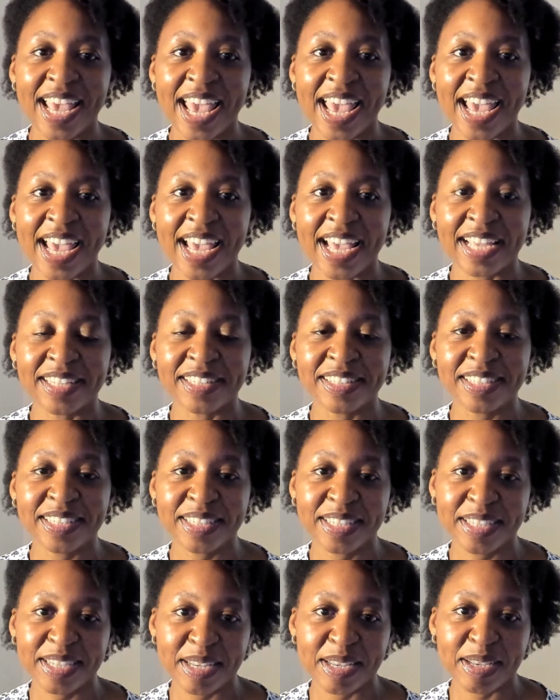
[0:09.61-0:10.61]
at
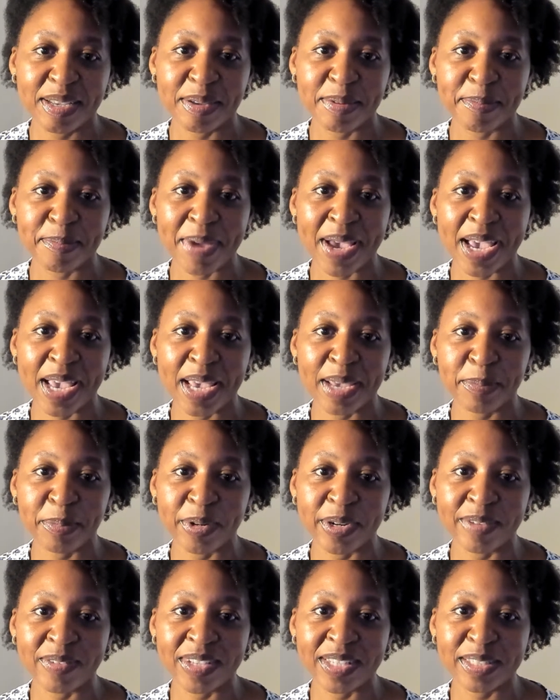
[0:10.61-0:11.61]
my
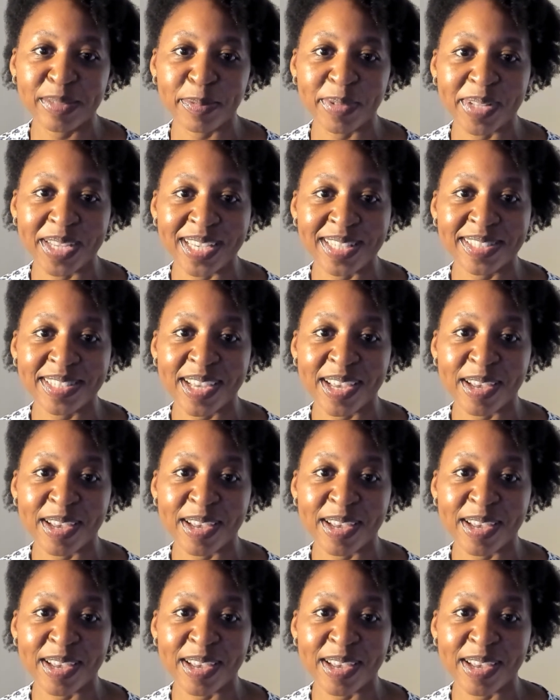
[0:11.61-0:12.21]
previous place